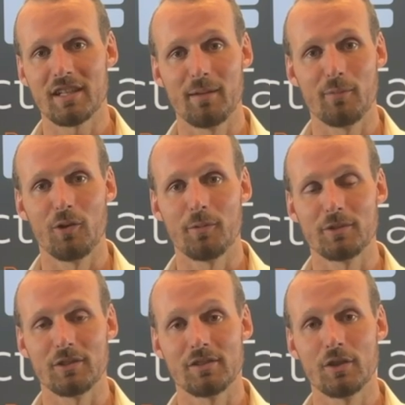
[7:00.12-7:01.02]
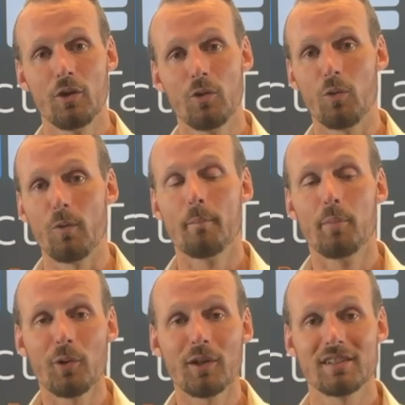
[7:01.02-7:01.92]
table options, or
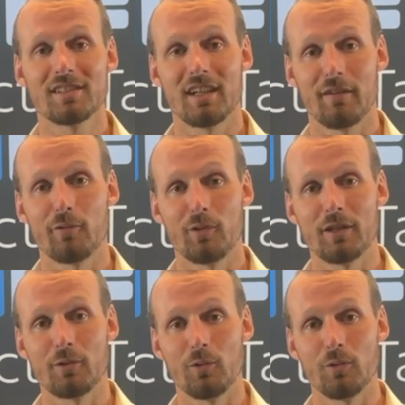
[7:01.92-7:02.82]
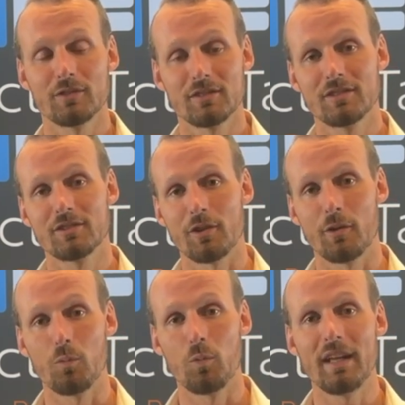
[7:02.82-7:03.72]
book a discovery call so
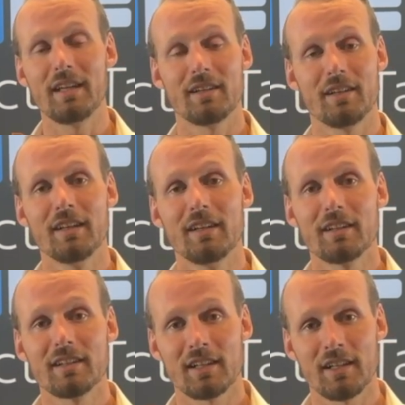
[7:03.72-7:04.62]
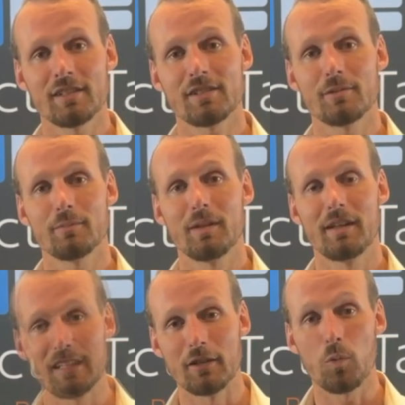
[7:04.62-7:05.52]
that we can
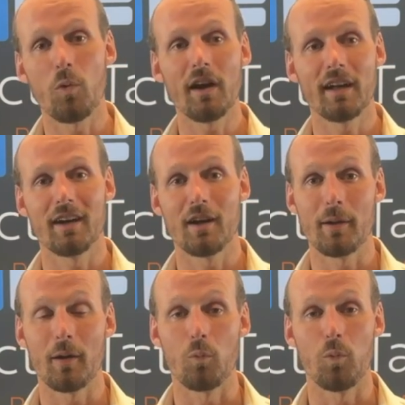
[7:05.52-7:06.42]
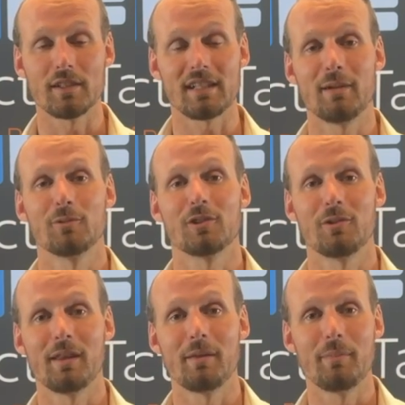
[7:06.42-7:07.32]
custom inquire about what table is
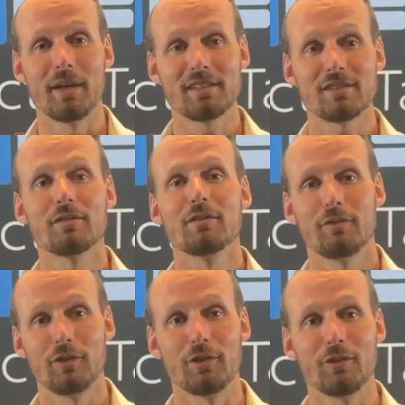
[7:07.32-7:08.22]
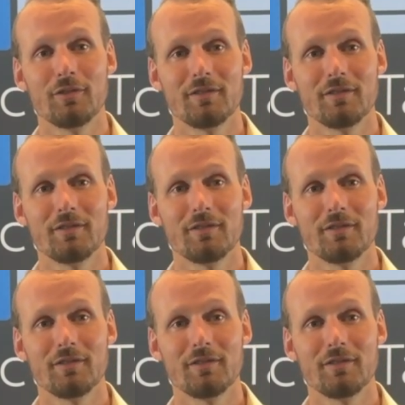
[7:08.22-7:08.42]
going to be the best for you.